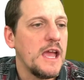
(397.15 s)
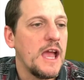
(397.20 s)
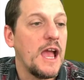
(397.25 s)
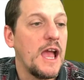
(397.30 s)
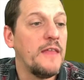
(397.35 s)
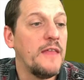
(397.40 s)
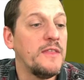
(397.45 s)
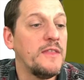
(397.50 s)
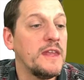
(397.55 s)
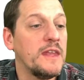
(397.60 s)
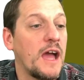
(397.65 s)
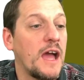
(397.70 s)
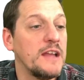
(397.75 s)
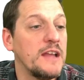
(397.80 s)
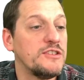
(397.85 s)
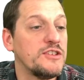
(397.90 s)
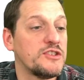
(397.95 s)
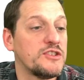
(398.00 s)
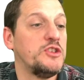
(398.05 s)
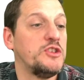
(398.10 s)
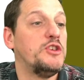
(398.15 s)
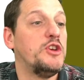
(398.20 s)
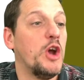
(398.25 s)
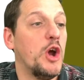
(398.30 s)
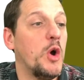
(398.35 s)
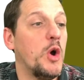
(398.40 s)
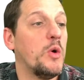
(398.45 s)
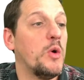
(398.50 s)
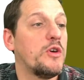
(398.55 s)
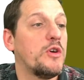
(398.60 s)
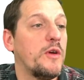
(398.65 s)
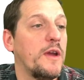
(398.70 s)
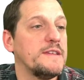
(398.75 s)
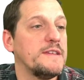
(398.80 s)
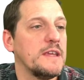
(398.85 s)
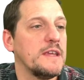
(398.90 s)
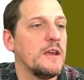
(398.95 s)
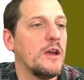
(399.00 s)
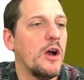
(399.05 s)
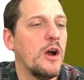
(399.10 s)
And then I just go
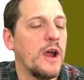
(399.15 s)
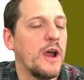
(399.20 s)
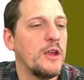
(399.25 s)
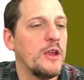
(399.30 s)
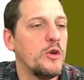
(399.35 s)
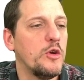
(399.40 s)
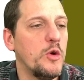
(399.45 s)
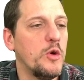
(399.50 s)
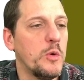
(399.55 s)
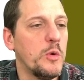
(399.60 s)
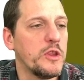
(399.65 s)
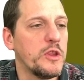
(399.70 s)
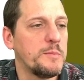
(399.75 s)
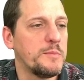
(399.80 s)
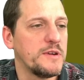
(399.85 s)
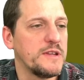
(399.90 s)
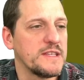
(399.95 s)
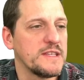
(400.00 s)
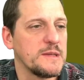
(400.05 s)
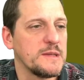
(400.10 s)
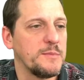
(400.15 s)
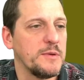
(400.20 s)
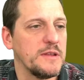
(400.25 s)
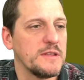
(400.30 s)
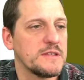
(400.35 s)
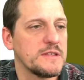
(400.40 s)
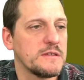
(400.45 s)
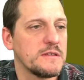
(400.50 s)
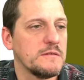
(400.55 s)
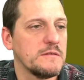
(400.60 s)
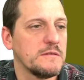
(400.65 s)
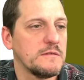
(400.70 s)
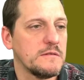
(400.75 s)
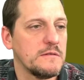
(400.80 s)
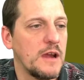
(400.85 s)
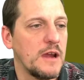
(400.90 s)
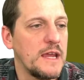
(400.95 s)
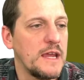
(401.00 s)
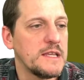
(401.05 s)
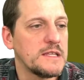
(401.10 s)
crazy. All right, who were the participants,
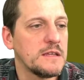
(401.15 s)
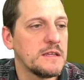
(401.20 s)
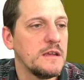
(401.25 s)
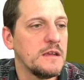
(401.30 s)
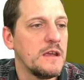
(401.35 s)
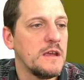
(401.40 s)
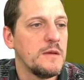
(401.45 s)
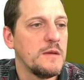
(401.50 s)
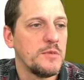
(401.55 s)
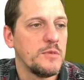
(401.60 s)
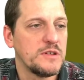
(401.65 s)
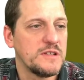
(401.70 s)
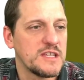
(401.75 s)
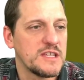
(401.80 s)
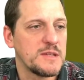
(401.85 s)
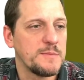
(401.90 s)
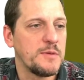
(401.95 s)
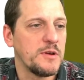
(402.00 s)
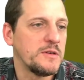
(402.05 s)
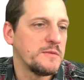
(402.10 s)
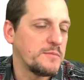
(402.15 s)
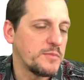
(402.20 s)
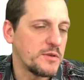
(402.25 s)
right? Participant.